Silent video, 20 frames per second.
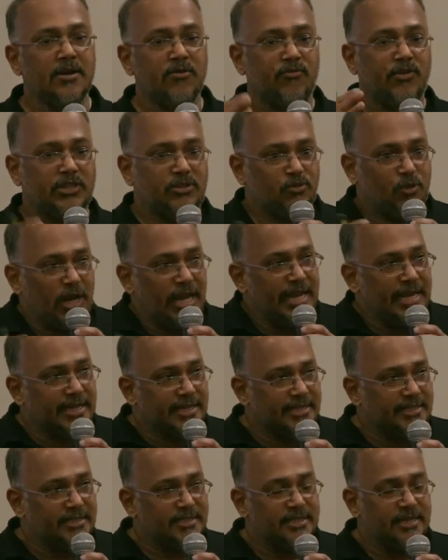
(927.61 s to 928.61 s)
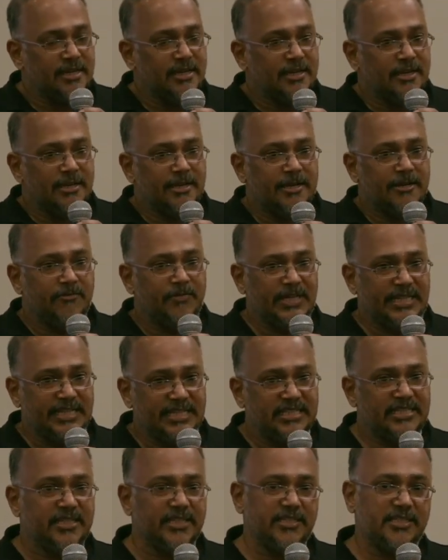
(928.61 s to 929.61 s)
For 3 years, we
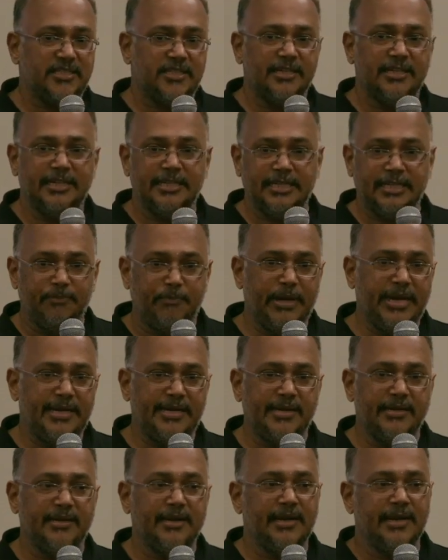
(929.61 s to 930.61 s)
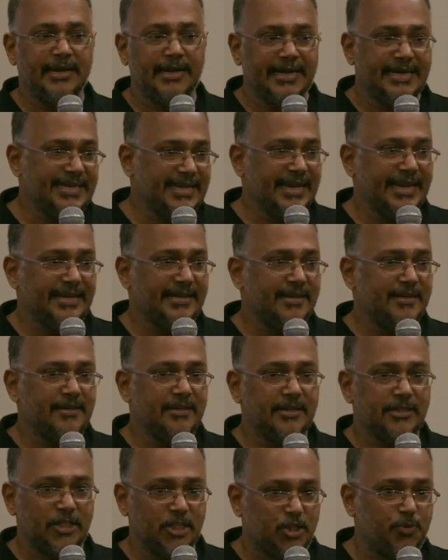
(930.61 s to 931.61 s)
discussed, debated, litigated,
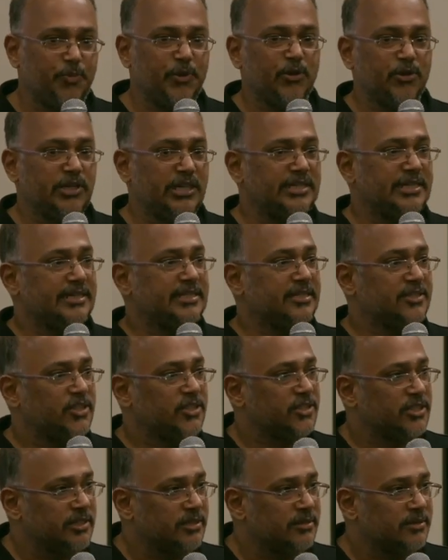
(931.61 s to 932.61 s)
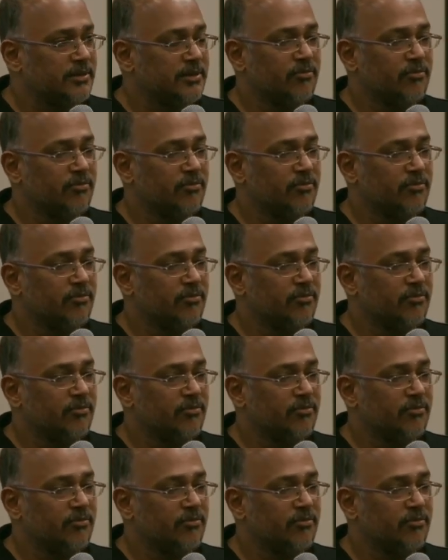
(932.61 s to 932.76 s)
disputed that decision.